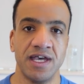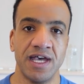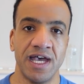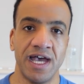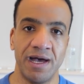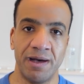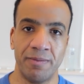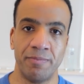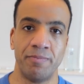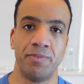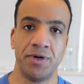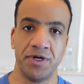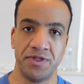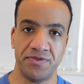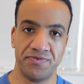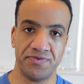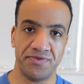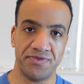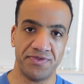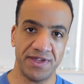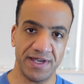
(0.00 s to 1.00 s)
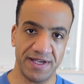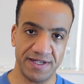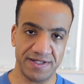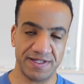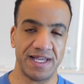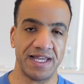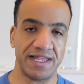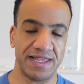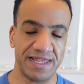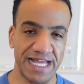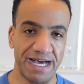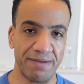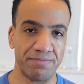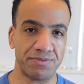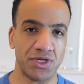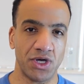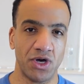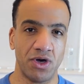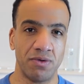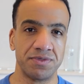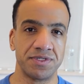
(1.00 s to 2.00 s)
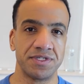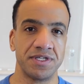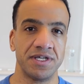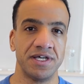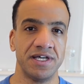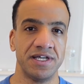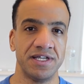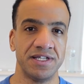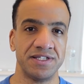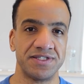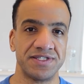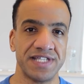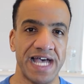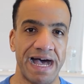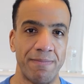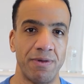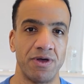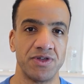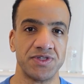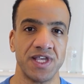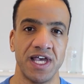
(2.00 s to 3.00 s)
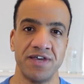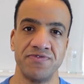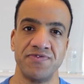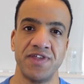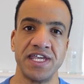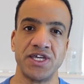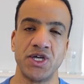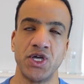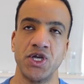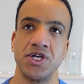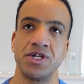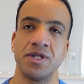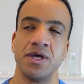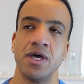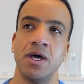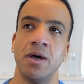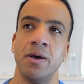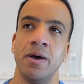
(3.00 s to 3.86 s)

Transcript: and put things like laptops and tablets, and they could,